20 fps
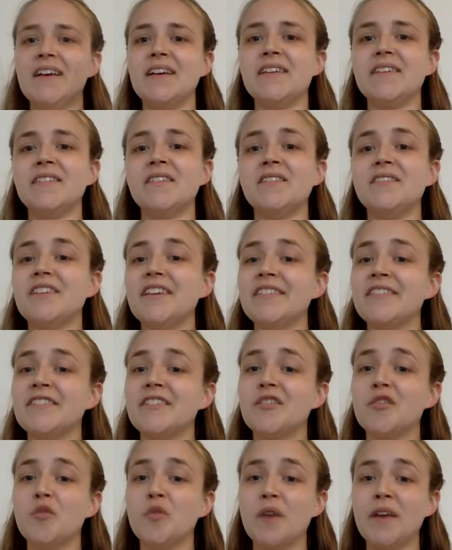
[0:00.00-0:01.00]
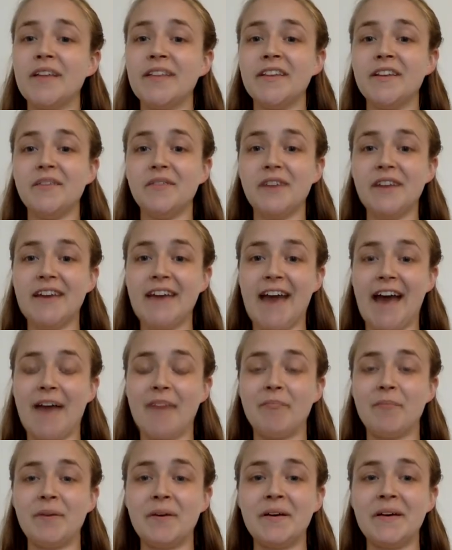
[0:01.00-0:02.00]
So just to quickly
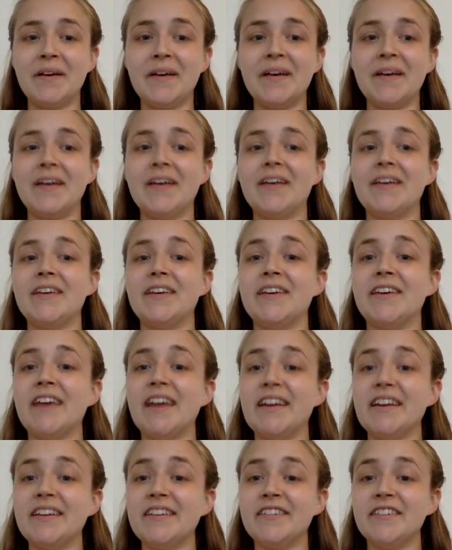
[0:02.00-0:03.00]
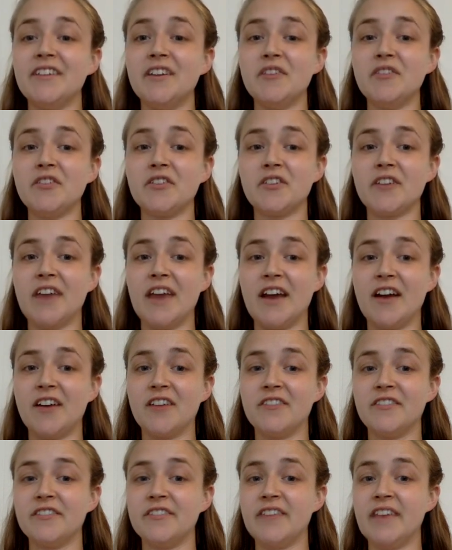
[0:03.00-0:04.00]
recap, getting to know your
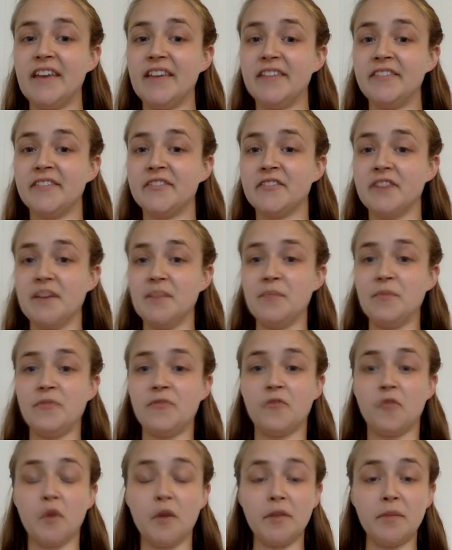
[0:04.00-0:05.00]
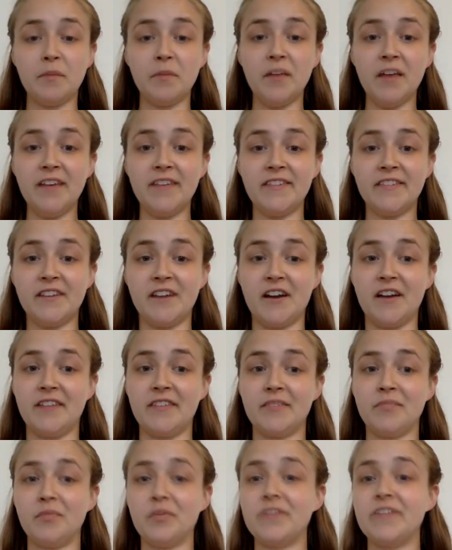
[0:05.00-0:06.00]
character's history before the play
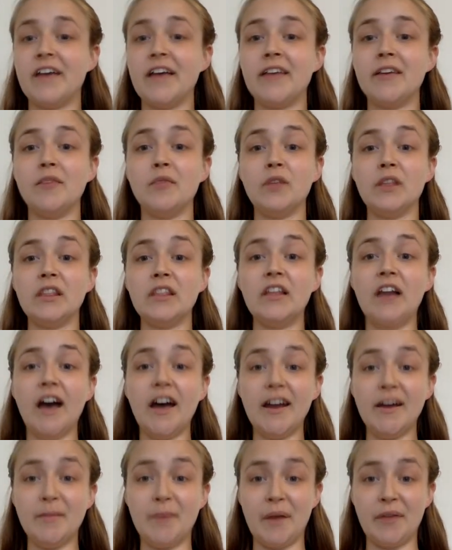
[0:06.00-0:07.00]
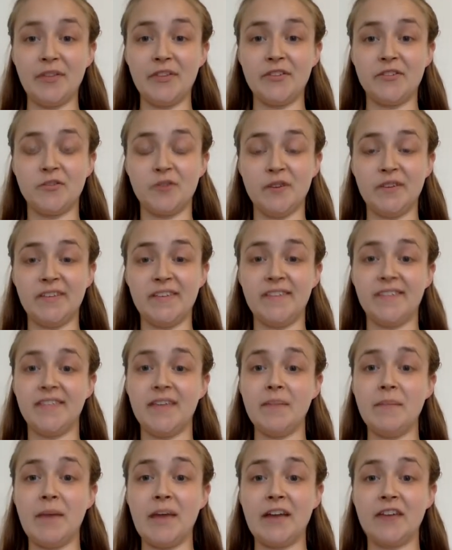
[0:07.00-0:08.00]
starts will tell you a lot about the choices
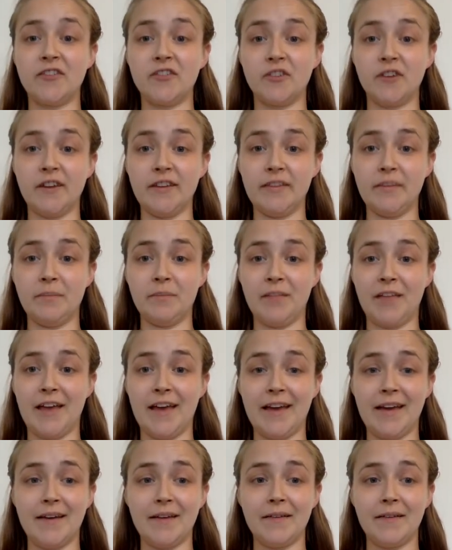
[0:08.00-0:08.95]
they make during the play.